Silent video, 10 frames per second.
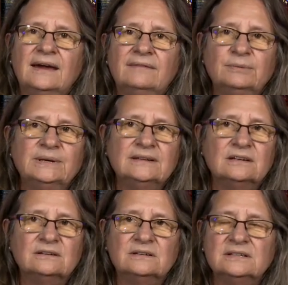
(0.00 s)
Everybody
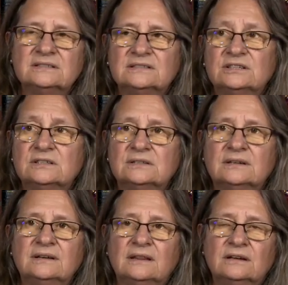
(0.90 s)
there is
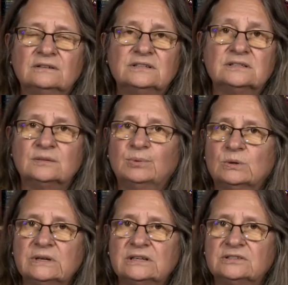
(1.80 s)
there to
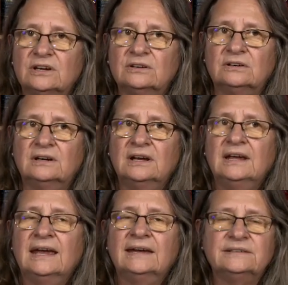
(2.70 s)
support each other
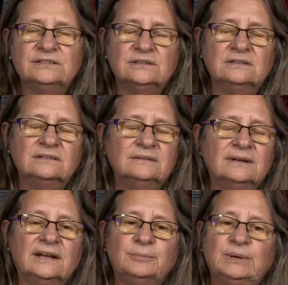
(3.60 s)
and to
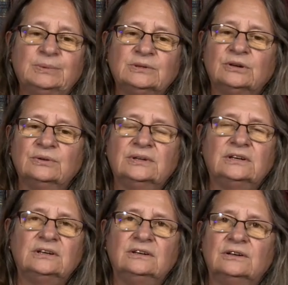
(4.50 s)
let people know
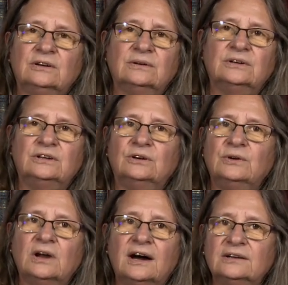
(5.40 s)
that, you know, you're
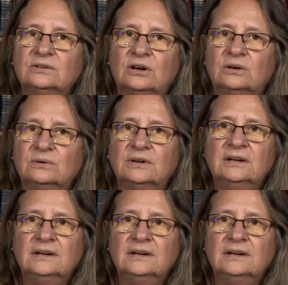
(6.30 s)
not alone.